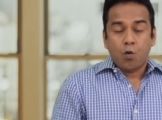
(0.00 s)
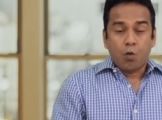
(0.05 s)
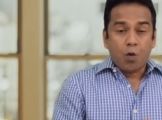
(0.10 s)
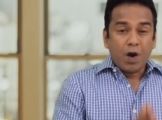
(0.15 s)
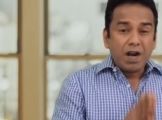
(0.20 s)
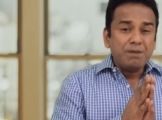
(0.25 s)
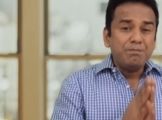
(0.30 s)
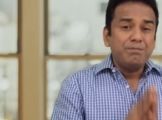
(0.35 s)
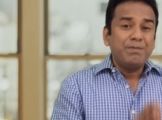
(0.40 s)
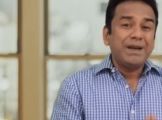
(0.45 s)

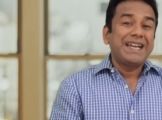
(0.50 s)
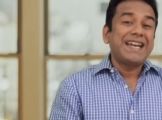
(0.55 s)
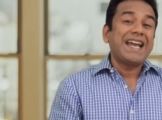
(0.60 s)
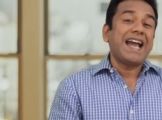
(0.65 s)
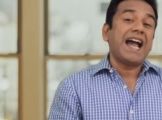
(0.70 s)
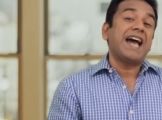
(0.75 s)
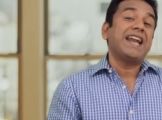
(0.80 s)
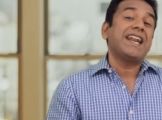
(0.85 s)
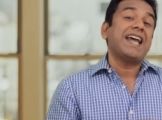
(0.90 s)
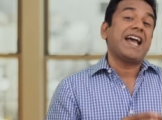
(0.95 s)
What
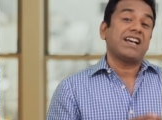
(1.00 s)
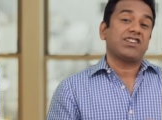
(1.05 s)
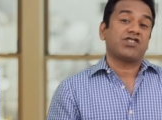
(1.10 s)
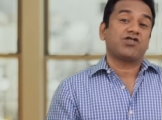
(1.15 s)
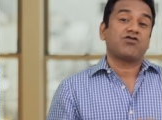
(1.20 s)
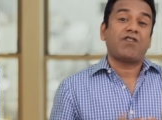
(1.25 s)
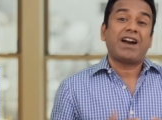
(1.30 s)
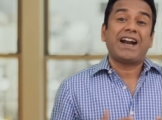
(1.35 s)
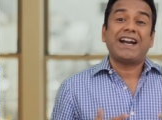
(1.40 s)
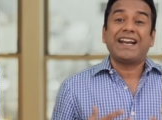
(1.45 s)
began
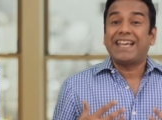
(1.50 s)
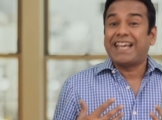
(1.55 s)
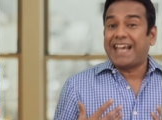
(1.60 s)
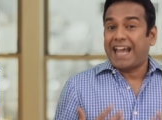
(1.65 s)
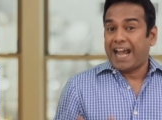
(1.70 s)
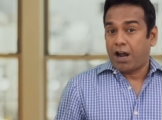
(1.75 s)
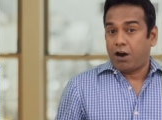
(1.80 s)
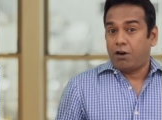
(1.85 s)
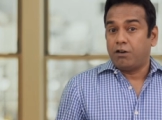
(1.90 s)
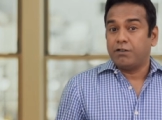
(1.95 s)
as Radi
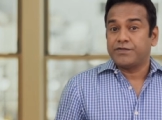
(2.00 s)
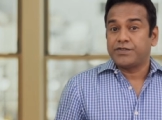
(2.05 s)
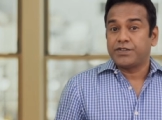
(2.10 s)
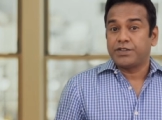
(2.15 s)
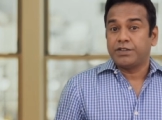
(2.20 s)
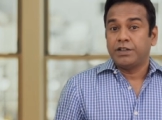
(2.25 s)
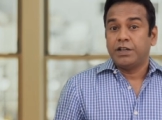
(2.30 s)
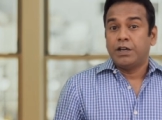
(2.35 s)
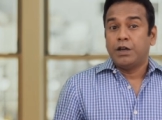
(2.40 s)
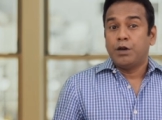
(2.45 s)

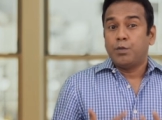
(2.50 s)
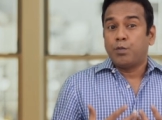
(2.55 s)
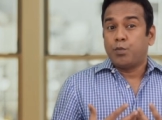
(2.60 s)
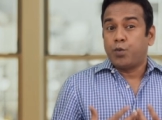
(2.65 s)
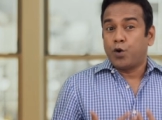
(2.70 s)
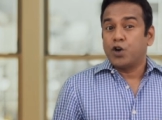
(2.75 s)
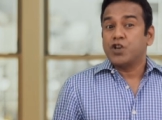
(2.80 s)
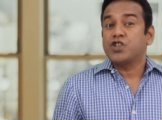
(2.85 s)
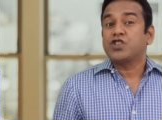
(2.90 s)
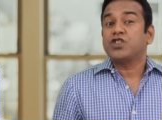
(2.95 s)
Kaiof's
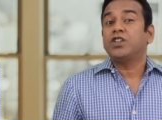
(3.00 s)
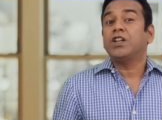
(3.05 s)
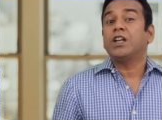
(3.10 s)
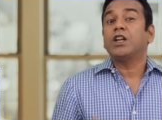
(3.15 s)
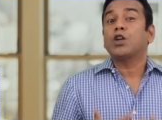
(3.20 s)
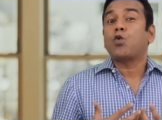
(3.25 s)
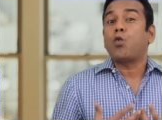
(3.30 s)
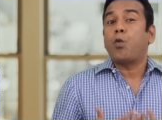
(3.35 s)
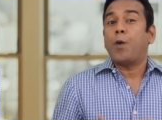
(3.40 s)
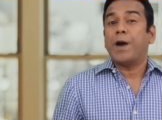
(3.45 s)

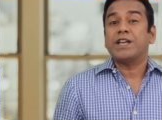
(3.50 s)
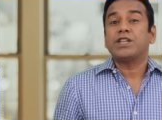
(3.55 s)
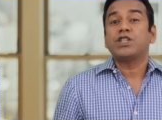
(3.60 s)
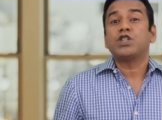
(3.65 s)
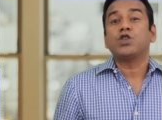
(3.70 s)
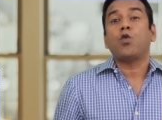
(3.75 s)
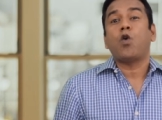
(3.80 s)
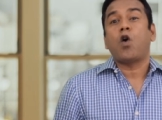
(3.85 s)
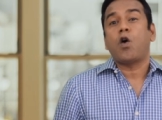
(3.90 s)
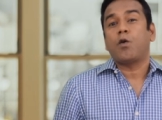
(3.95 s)
personal
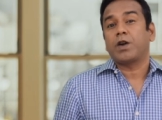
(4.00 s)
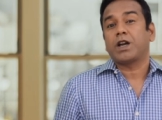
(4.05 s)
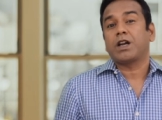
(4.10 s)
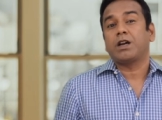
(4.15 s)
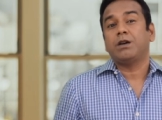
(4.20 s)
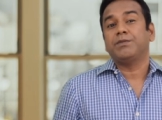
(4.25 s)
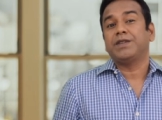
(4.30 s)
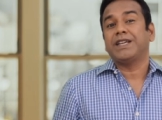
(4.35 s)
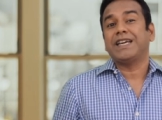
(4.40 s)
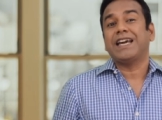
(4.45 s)
quest to
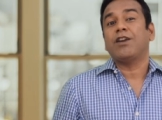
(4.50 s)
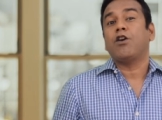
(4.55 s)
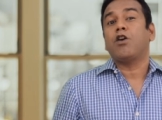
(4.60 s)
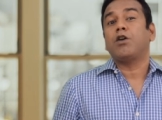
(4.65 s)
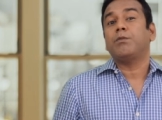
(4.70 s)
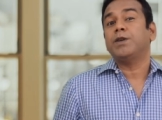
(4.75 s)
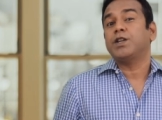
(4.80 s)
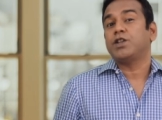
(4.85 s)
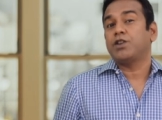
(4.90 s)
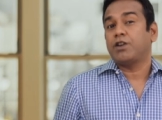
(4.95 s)
overcome the
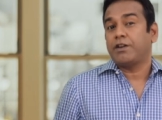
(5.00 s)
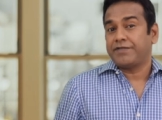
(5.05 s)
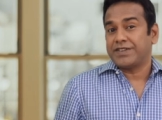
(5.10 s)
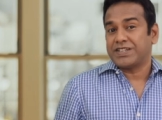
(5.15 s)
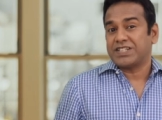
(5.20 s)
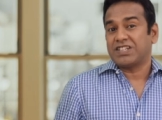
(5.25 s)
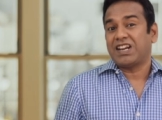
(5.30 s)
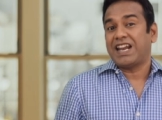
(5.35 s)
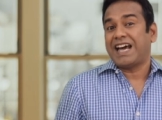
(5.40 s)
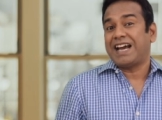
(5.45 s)
enormity of
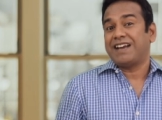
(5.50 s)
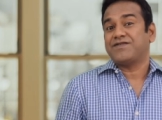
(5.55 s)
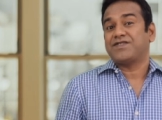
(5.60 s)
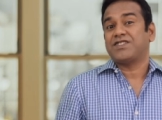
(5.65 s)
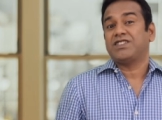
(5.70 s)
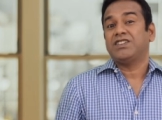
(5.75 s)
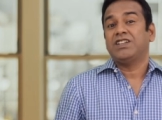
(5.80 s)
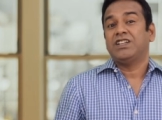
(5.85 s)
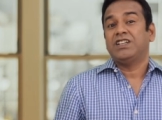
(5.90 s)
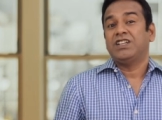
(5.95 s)
his
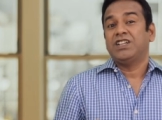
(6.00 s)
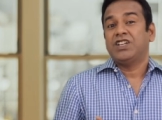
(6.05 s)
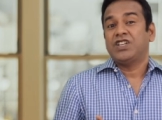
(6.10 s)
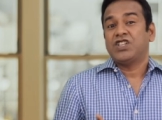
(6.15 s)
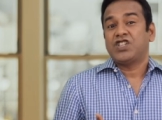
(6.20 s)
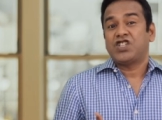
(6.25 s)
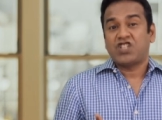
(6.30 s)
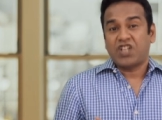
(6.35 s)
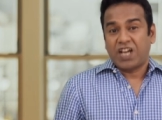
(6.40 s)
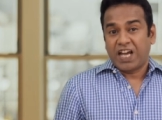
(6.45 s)
life's
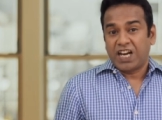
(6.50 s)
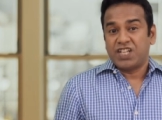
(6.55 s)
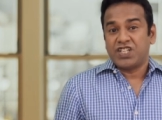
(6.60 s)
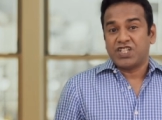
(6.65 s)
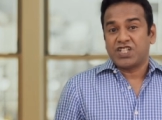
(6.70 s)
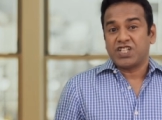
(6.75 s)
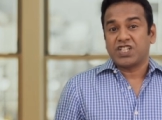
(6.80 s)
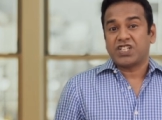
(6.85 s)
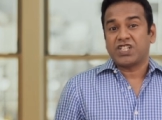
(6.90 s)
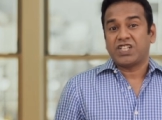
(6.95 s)

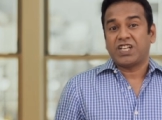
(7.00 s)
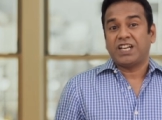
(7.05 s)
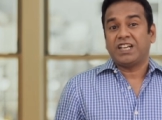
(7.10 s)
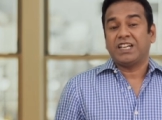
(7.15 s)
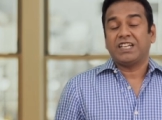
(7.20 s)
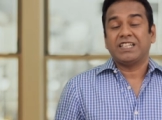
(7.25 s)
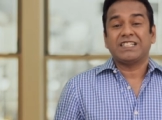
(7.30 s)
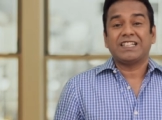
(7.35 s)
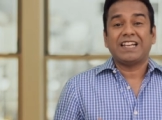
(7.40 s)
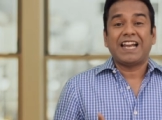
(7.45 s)
challenges
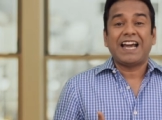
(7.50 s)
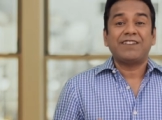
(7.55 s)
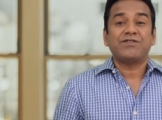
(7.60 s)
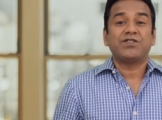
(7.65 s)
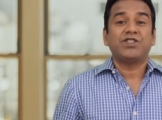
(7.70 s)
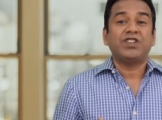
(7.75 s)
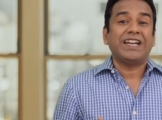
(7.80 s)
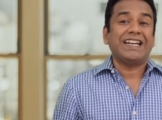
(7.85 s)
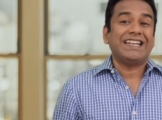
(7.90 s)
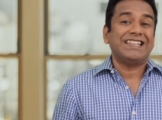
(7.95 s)
and his
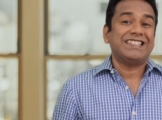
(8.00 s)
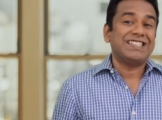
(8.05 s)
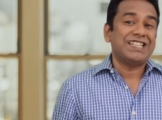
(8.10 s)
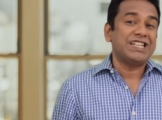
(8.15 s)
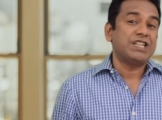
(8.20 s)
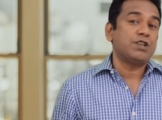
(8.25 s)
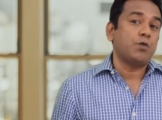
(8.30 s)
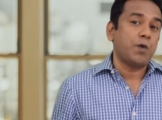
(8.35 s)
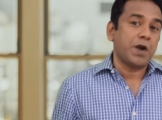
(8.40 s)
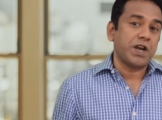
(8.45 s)
life's daily
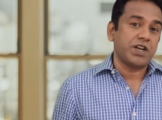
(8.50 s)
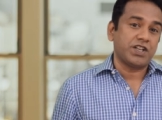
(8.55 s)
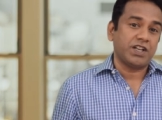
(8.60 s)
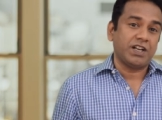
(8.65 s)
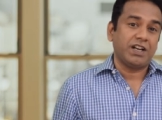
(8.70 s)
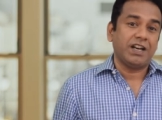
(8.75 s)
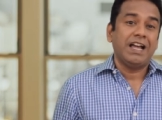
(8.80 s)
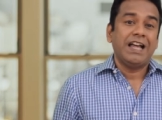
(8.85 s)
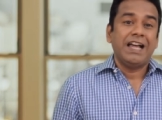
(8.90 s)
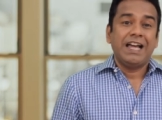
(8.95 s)

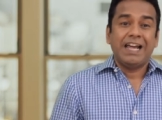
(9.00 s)
situation